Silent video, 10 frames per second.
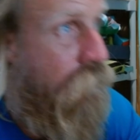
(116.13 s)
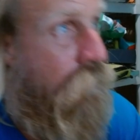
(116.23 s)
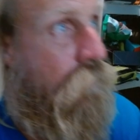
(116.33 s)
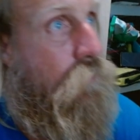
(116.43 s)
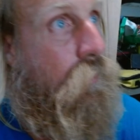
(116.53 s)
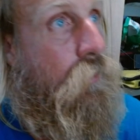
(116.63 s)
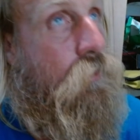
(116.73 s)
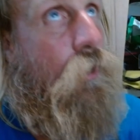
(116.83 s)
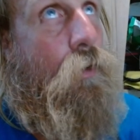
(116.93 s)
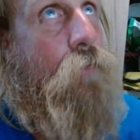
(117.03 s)
So here's
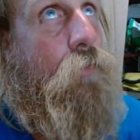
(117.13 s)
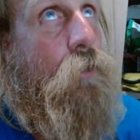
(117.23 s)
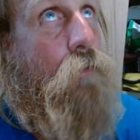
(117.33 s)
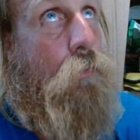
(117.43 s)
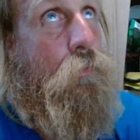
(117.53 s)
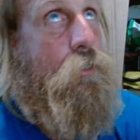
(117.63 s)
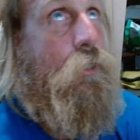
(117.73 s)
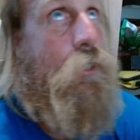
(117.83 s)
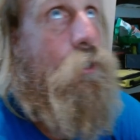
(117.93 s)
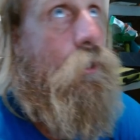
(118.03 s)
a graphical
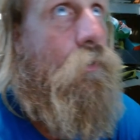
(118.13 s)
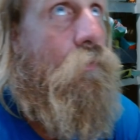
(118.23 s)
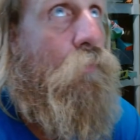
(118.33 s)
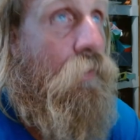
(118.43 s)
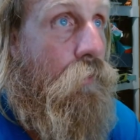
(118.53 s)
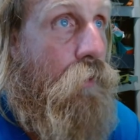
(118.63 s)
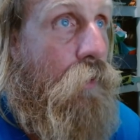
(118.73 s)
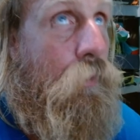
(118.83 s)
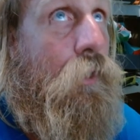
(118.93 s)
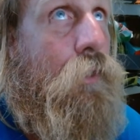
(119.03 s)
representation of Beaver
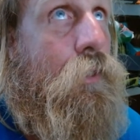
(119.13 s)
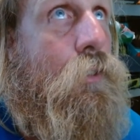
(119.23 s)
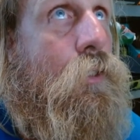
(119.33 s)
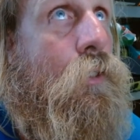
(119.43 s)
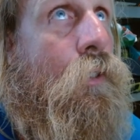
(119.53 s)
Dam Atlantis.